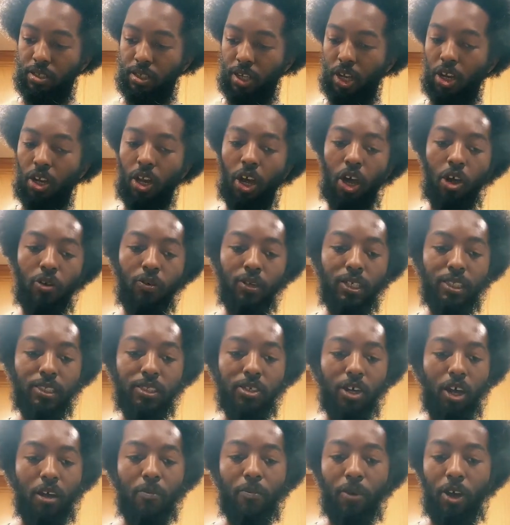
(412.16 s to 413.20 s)
Y'all always
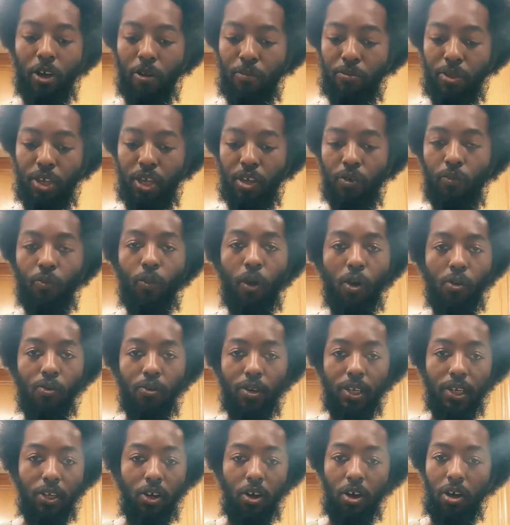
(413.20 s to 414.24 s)
talking about being
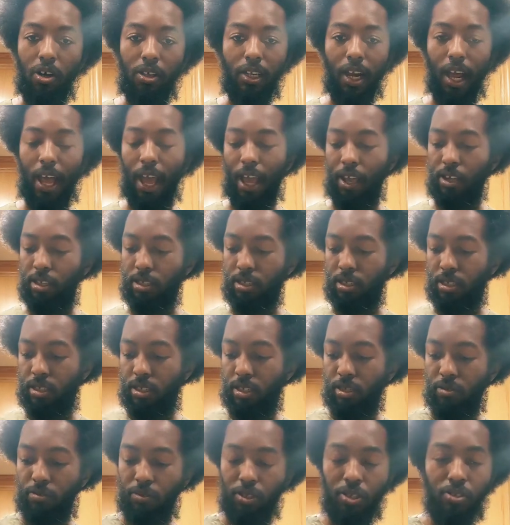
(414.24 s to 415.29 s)
woke and all of that.
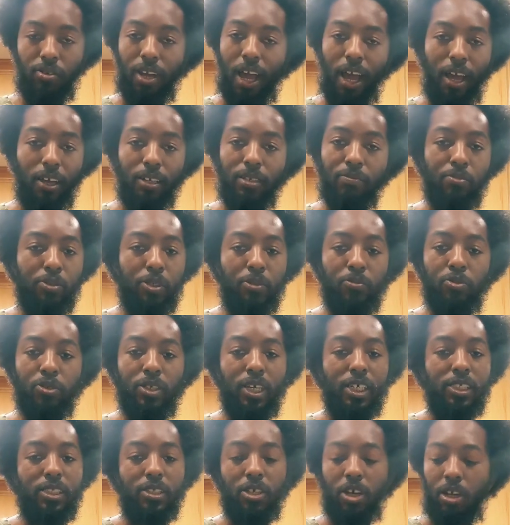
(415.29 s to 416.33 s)
Well, you not. Them people
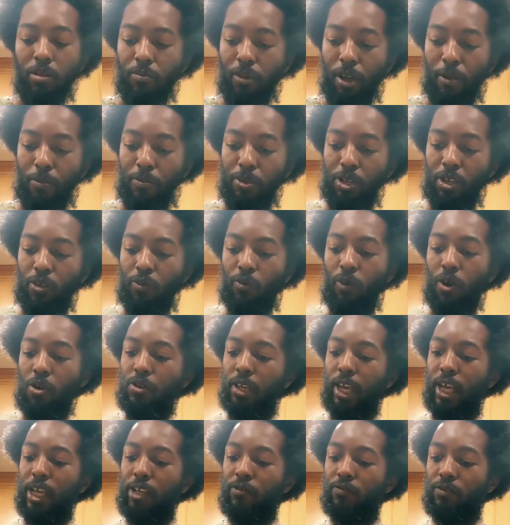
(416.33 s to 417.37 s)
that's talking about being
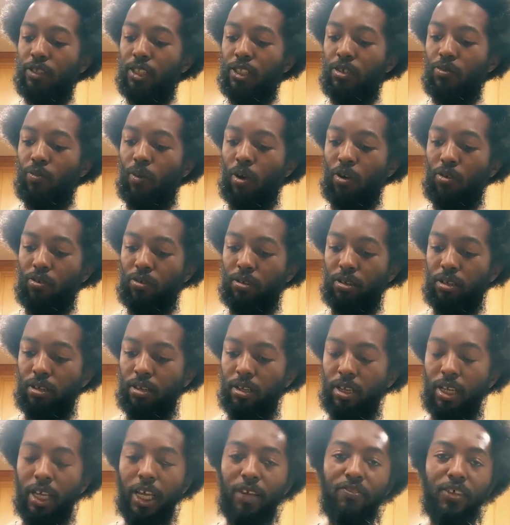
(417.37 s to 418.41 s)
woke ain't really woke.
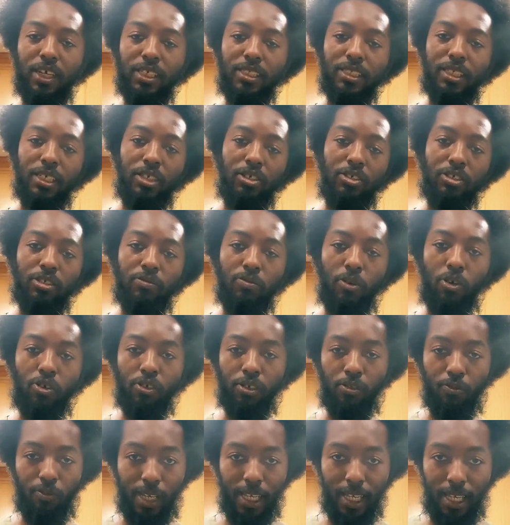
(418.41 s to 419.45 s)
If they still
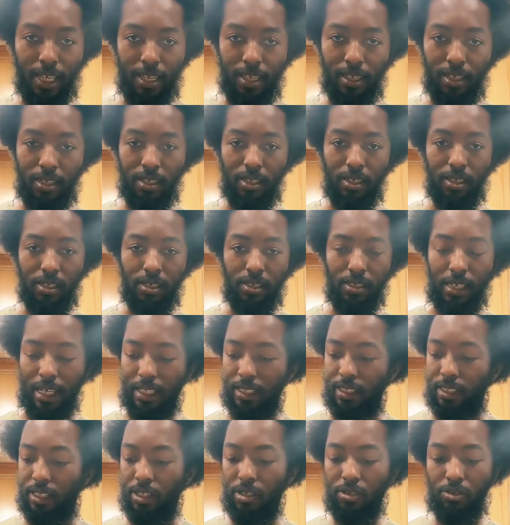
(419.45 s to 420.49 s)
smoking weed, they
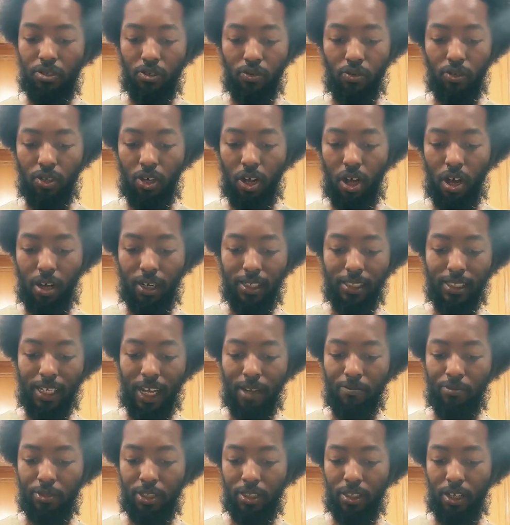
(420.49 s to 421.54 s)
still doing all that
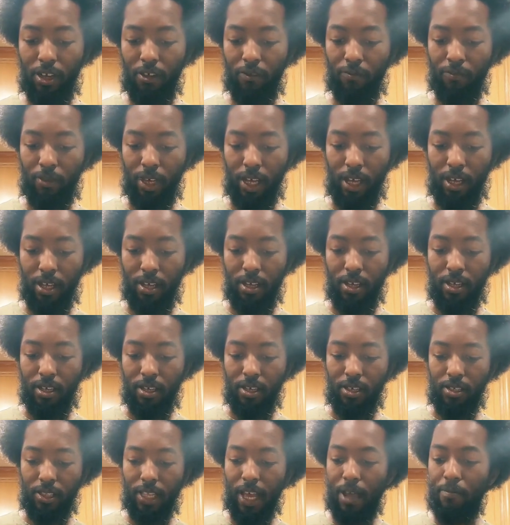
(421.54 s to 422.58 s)
type of stuff, man.
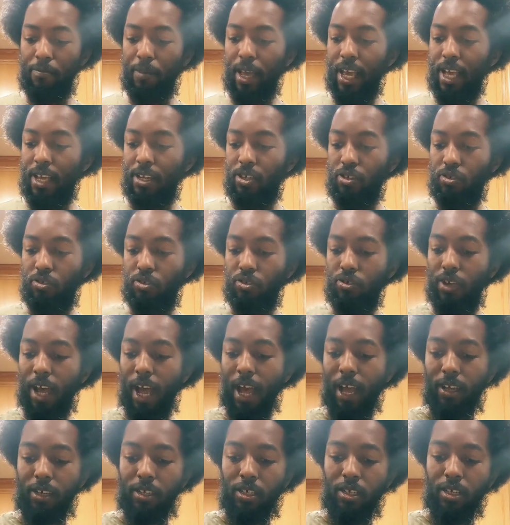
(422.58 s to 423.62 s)
That main dude you
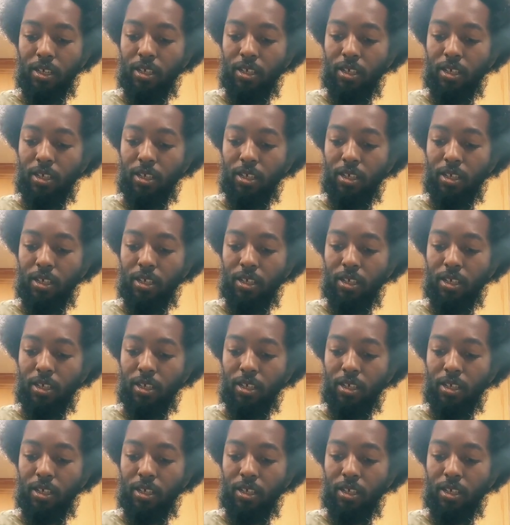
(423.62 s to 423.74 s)
got